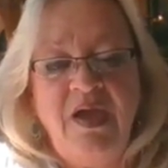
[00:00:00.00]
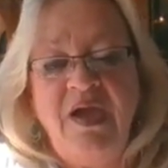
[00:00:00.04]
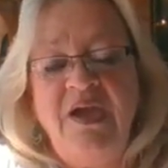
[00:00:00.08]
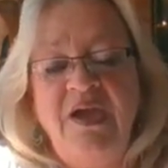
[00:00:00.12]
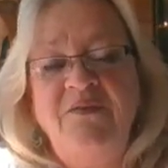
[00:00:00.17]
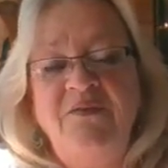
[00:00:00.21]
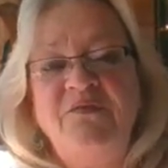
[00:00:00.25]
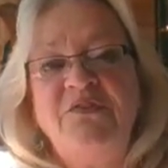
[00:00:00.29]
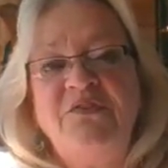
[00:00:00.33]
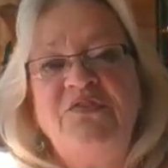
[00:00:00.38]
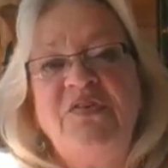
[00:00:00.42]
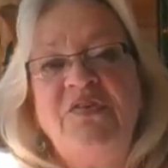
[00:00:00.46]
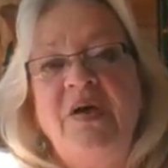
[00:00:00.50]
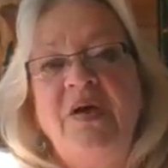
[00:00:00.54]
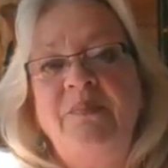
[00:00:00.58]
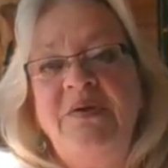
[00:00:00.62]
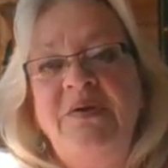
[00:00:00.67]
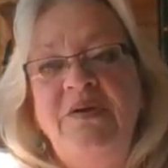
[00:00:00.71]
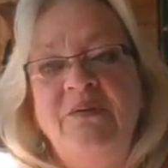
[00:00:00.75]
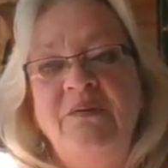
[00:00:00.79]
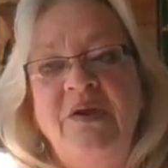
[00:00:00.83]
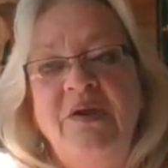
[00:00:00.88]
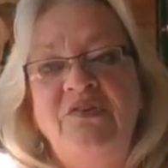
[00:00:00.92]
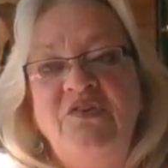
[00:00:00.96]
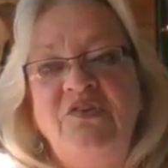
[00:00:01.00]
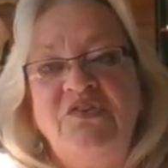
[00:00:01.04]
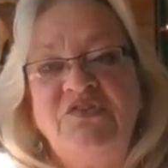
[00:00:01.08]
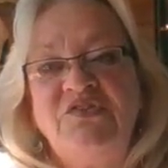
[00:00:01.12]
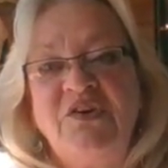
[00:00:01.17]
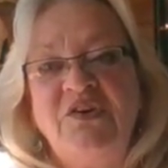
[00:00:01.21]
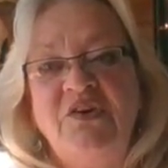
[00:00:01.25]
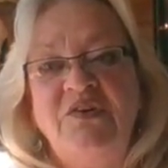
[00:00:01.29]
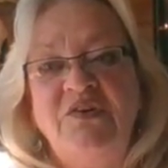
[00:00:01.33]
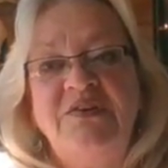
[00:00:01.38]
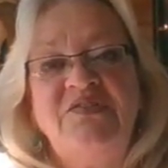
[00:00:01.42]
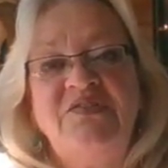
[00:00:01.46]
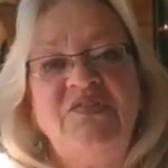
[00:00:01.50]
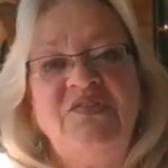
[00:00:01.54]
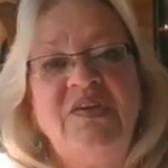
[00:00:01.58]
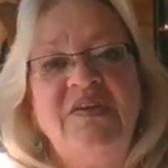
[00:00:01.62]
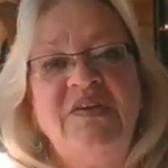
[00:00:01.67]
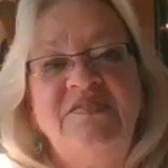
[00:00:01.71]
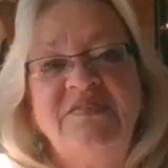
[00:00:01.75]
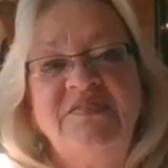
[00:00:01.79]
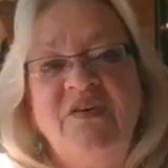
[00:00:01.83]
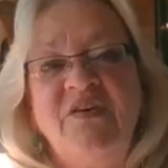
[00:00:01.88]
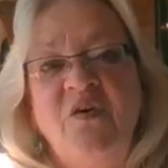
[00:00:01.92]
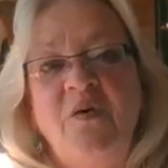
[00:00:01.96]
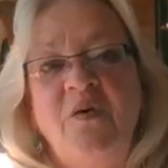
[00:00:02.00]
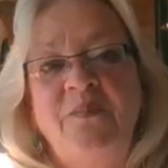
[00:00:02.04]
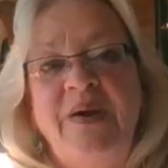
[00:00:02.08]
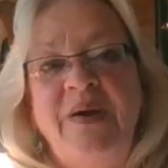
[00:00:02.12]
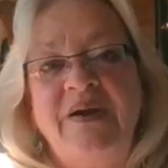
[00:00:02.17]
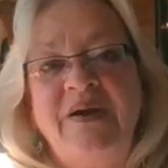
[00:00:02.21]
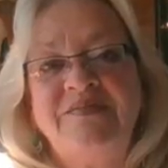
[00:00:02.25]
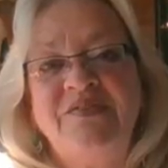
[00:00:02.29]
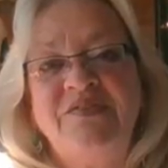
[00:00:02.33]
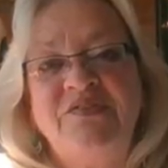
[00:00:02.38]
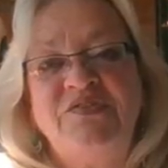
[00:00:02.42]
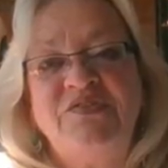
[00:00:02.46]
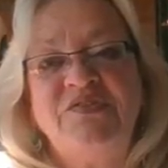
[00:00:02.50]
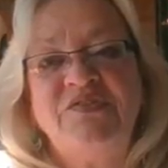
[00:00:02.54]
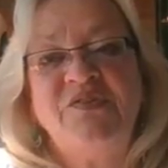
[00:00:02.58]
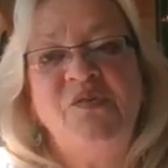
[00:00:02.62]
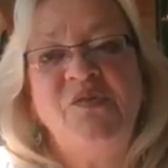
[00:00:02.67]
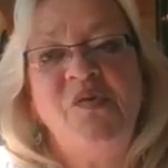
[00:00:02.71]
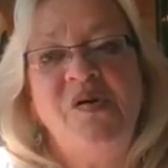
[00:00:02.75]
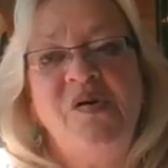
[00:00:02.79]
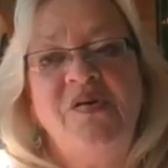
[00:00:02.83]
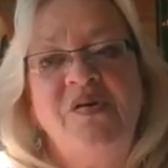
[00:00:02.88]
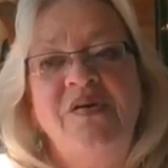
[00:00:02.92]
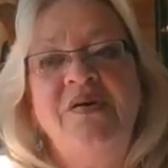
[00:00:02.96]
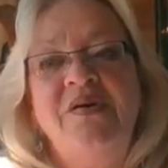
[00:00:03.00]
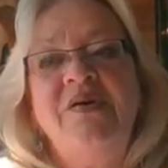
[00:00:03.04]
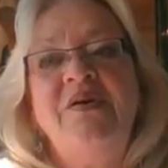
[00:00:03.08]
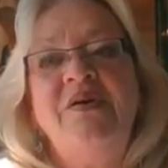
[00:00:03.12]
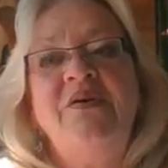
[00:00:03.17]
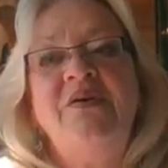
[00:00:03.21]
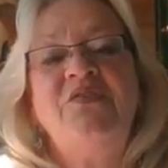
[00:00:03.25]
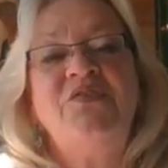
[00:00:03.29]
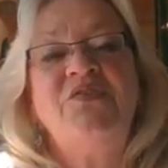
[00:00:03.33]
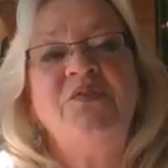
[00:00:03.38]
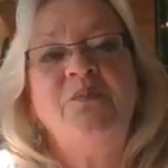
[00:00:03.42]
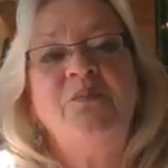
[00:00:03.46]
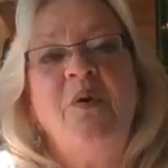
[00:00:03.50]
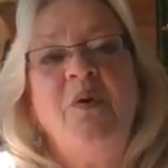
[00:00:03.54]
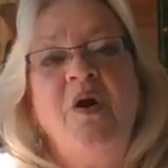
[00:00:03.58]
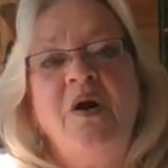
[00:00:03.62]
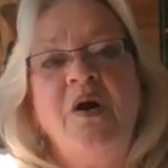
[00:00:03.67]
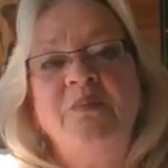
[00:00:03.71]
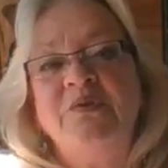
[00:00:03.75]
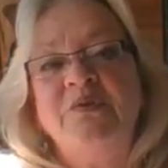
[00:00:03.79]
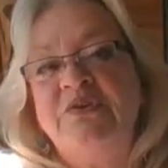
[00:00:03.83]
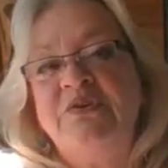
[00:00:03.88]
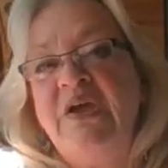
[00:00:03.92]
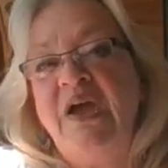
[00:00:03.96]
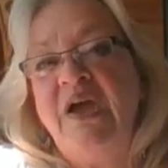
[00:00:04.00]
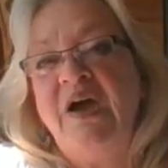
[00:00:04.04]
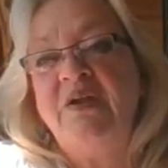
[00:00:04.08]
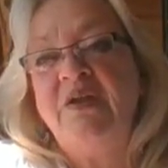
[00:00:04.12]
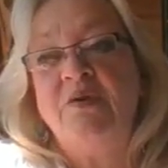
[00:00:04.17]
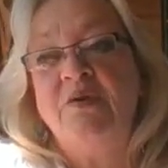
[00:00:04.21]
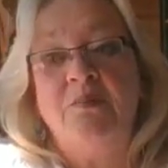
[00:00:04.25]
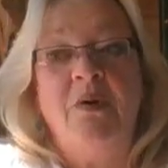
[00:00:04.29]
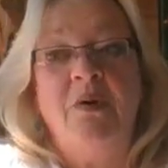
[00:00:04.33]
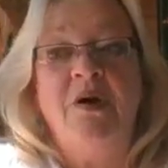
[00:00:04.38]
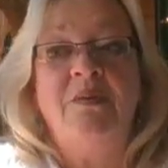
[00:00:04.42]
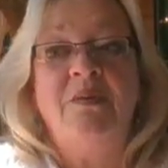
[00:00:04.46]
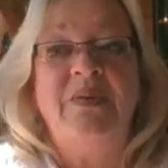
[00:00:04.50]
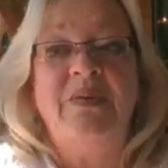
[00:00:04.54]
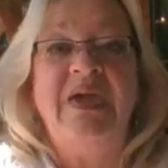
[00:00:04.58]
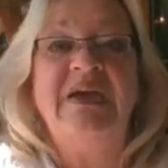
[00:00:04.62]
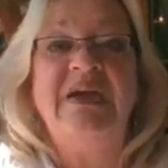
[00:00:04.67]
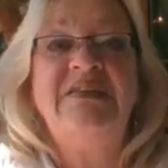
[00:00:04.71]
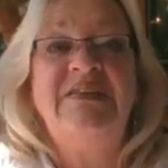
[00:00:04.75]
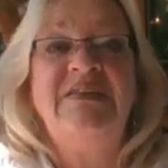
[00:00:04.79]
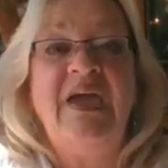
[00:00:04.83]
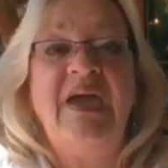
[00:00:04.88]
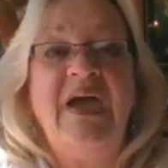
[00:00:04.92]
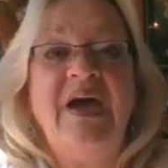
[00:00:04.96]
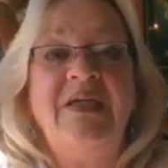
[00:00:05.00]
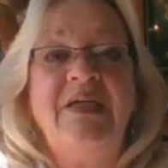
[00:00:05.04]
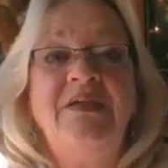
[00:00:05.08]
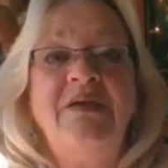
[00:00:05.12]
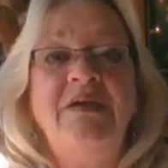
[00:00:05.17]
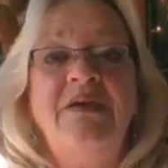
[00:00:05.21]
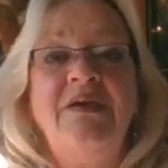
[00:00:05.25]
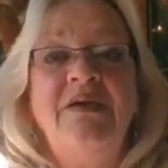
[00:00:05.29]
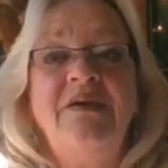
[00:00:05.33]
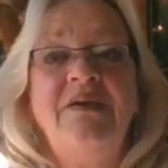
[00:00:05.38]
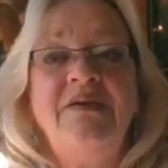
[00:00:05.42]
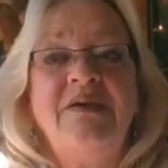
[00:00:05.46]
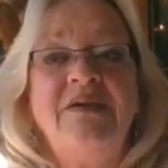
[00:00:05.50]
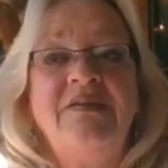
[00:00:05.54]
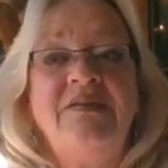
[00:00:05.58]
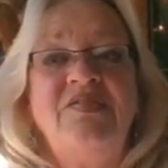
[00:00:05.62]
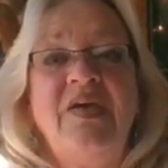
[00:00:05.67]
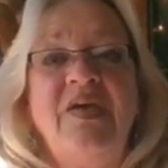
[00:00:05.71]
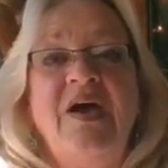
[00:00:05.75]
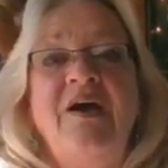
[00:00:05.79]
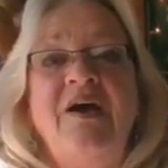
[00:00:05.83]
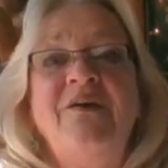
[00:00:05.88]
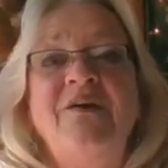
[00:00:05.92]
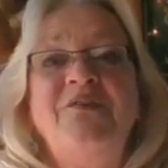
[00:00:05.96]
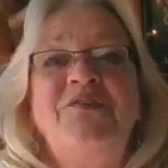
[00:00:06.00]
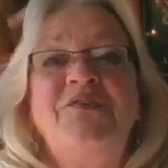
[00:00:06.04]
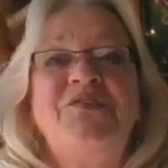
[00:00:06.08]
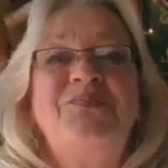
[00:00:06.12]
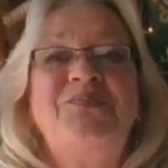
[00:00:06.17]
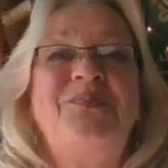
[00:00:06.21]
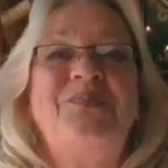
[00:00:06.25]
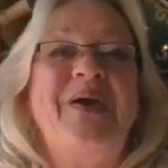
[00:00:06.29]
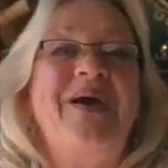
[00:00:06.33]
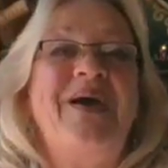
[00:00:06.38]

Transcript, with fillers: Hey, for some of you, I just heard his kids going back to school. So mom or dad or mom and dad get the house